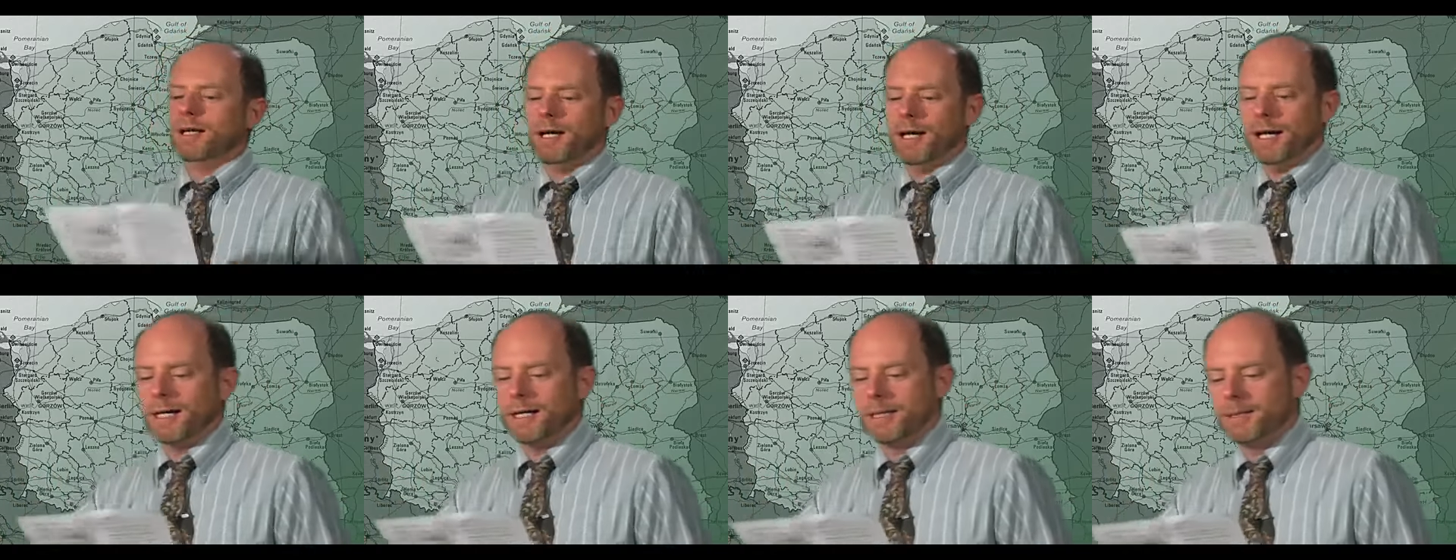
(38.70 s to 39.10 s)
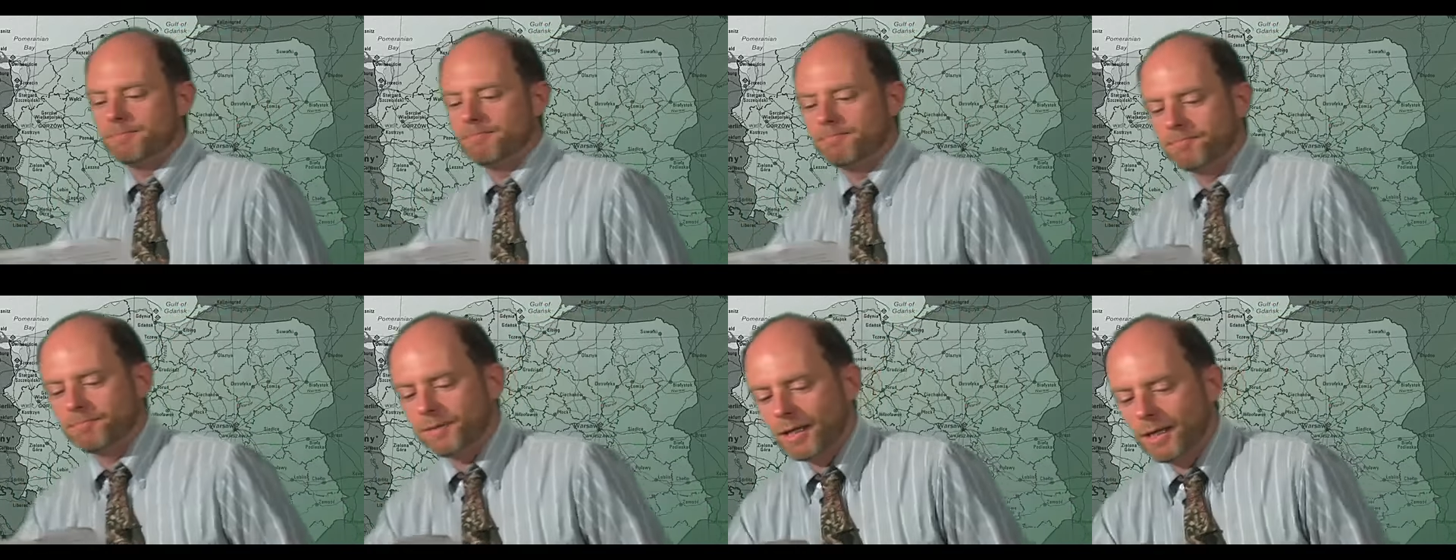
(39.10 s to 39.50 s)

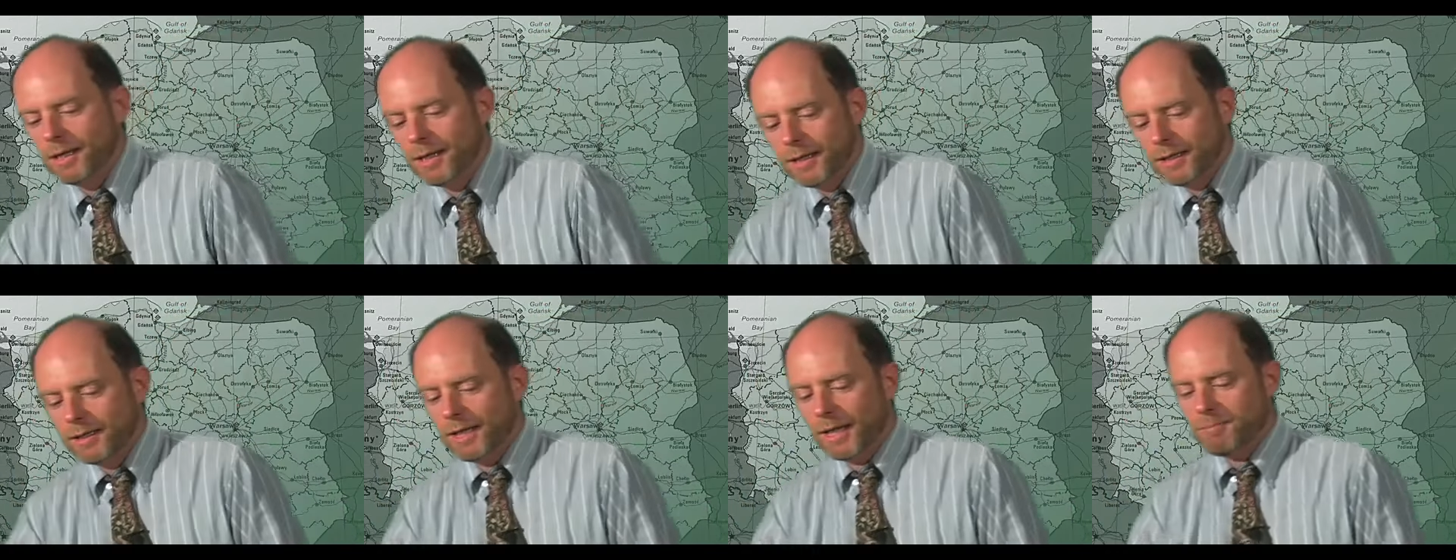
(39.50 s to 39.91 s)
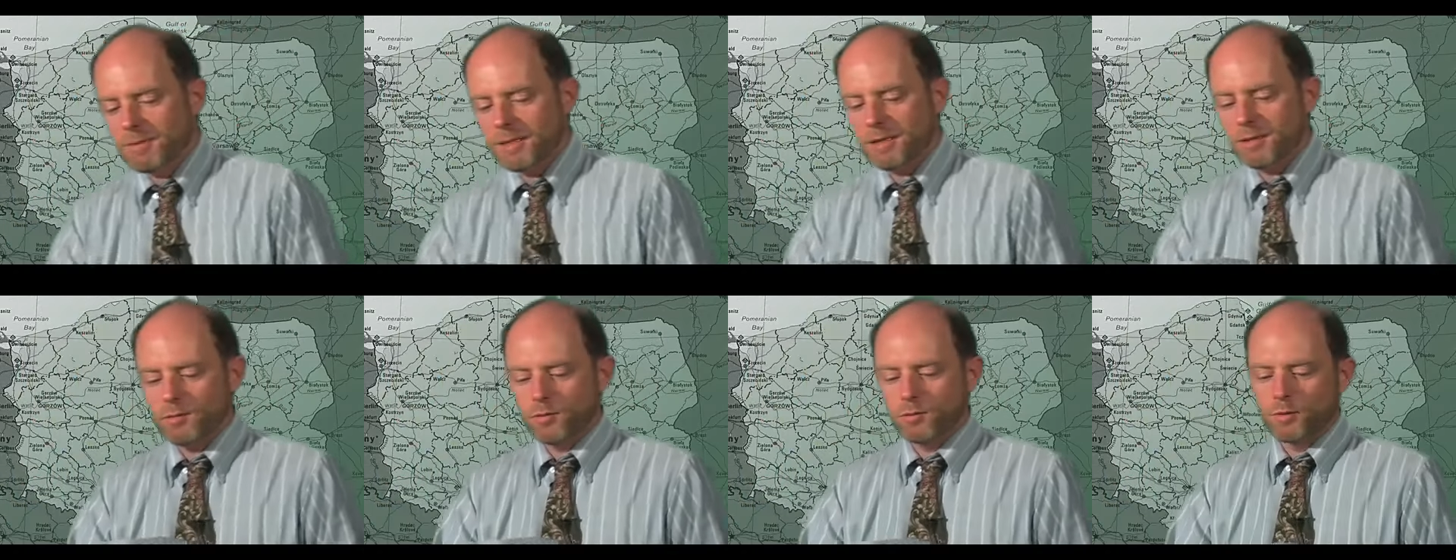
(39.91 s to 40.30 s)
Um, let
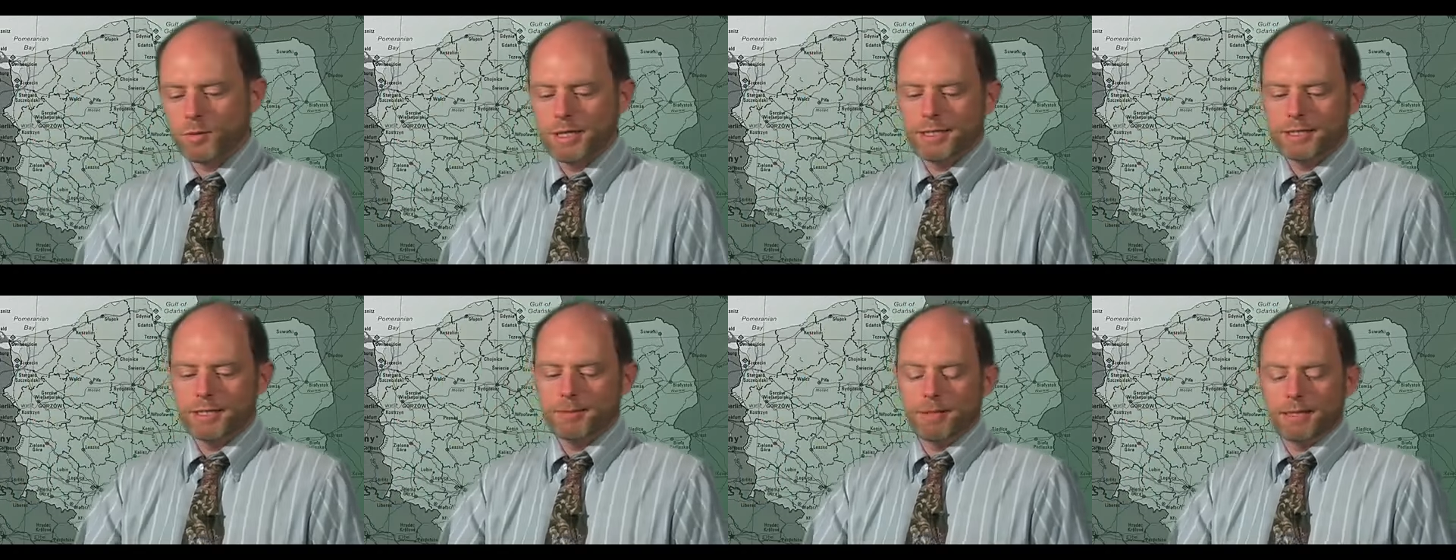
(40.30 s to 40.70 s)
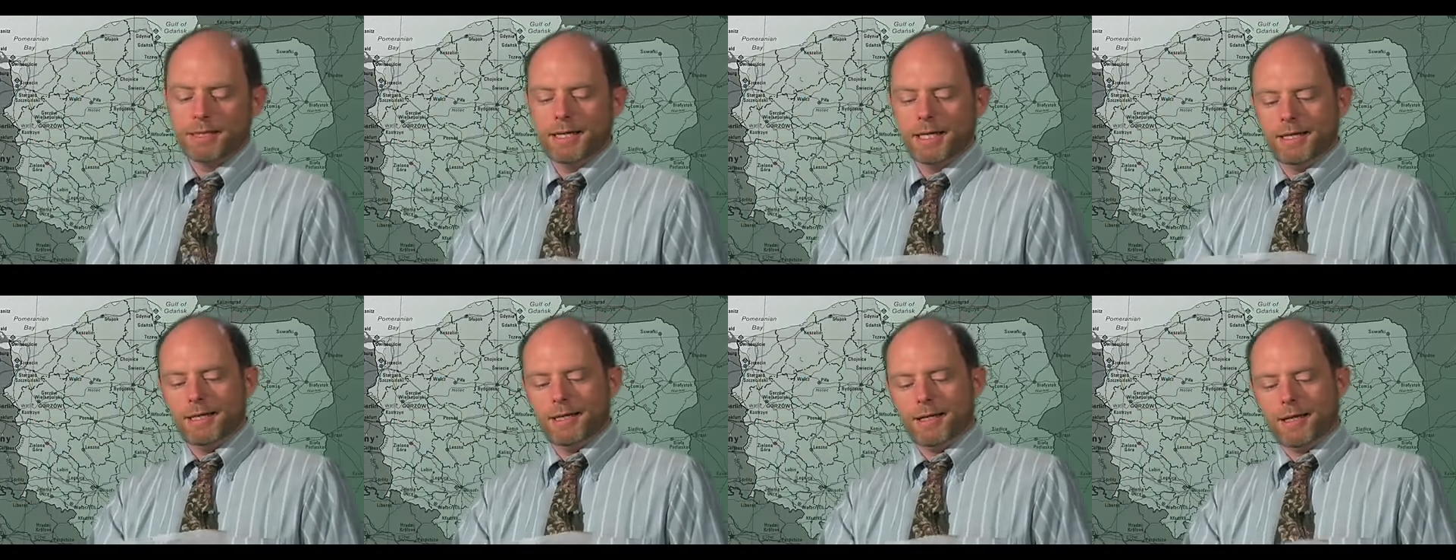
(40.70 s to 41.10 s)
me read the
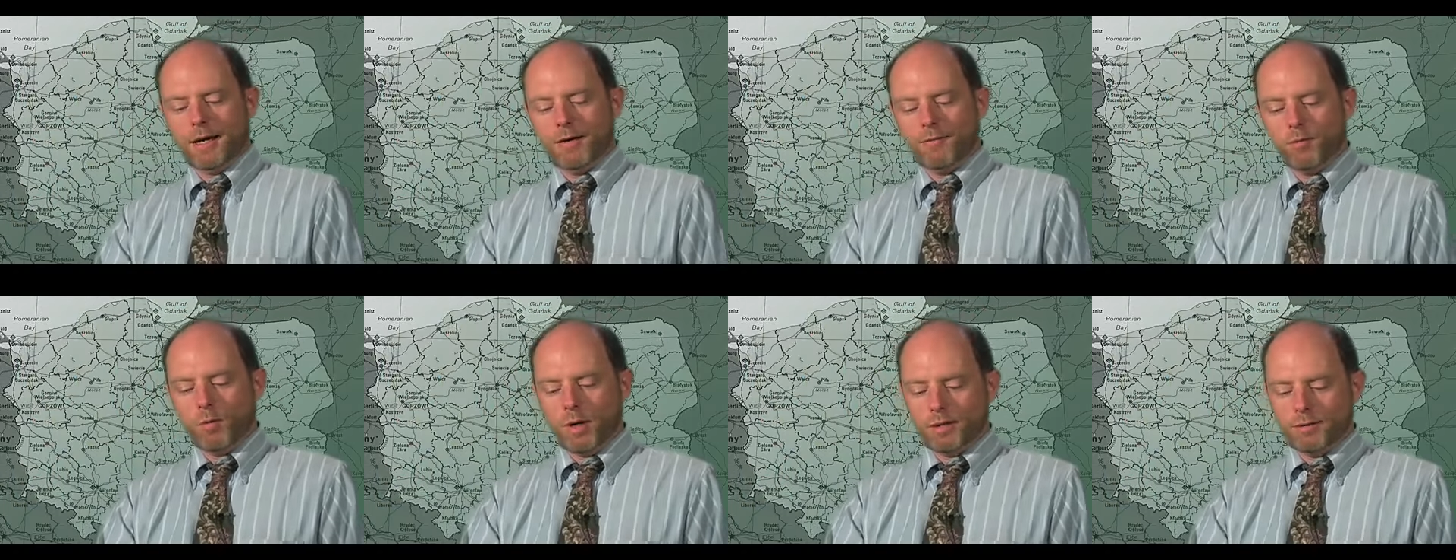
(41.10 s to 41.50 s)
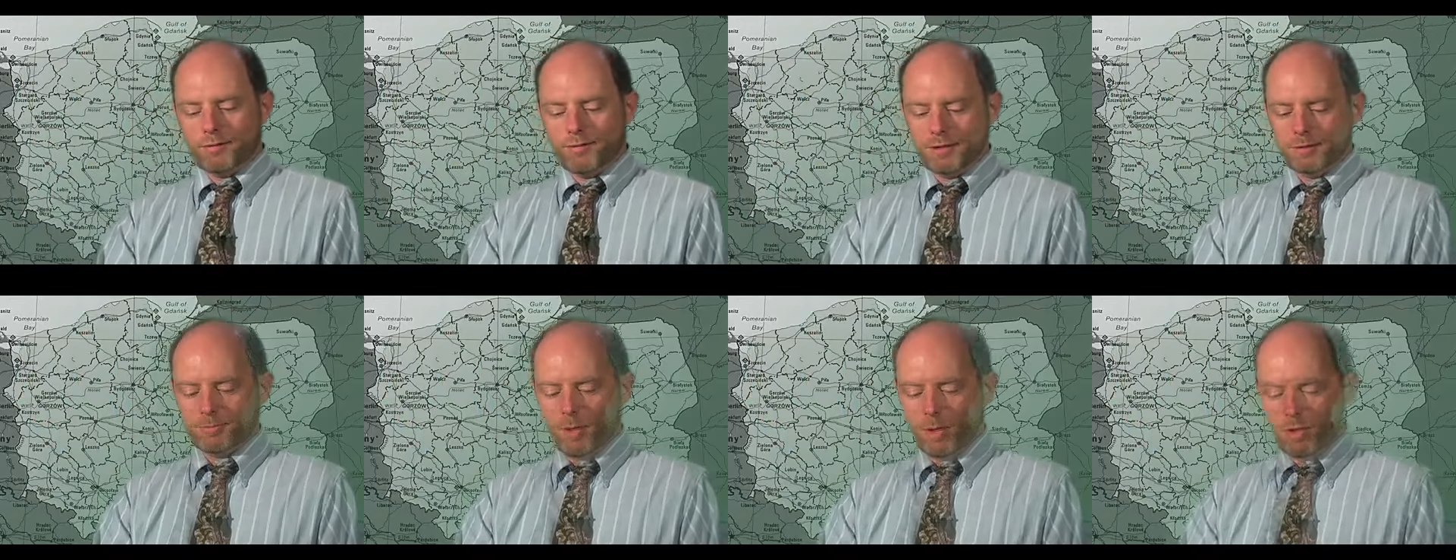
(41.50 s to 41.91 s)
beginning of one of
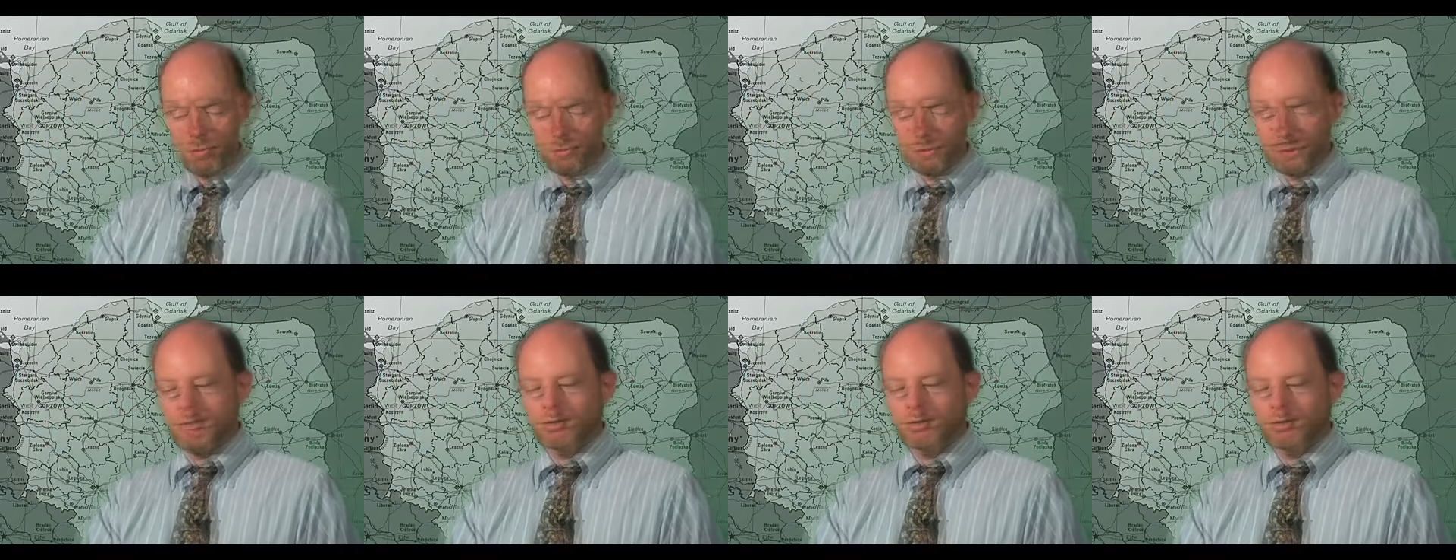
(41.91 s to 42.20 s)
these poems.